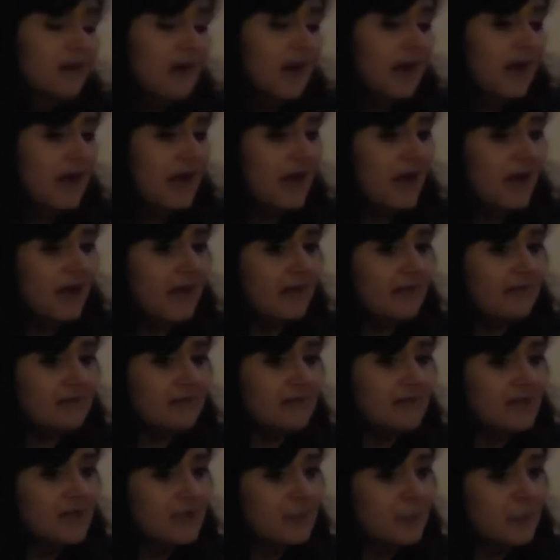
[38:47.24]
And
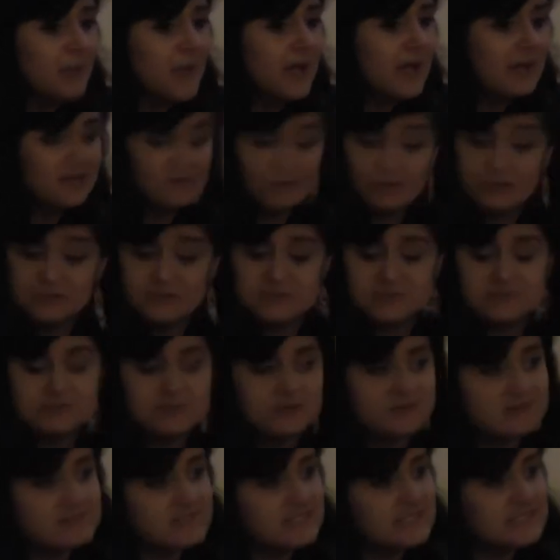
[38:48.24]
we had those
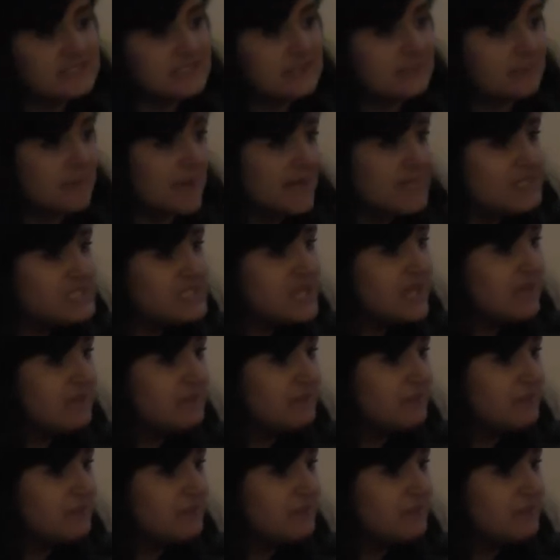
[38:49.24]
protests in Mashhad